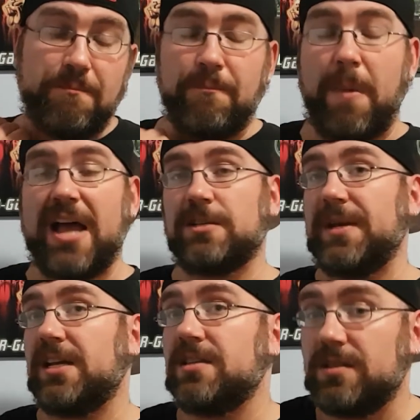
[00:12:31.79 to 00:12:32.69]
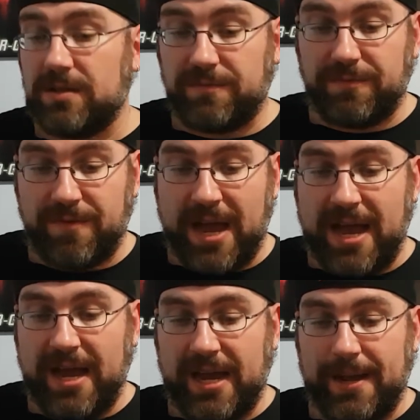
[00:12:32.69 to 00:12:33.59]
possibly can
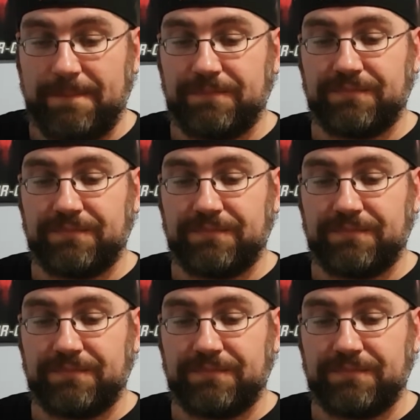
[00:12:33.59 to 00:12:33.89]
um,